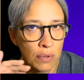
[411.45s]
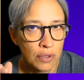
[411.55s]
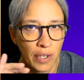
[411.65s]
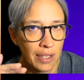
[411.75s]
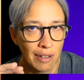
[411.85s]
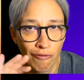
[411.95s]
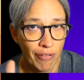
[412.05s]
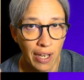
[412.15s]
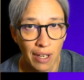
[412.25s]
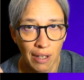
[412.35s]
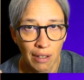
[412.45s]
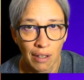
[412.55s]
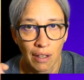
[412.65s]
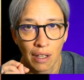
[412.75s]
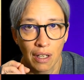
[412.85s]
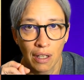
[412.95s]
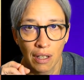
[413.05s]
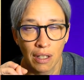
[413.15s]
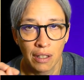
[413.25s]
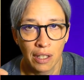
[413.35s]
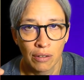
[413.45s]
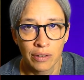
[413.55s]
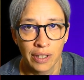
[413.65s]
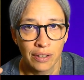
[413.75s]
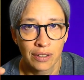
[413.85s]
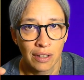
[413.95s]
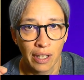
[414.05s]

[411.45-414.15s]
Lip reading: are trying to fake an illness.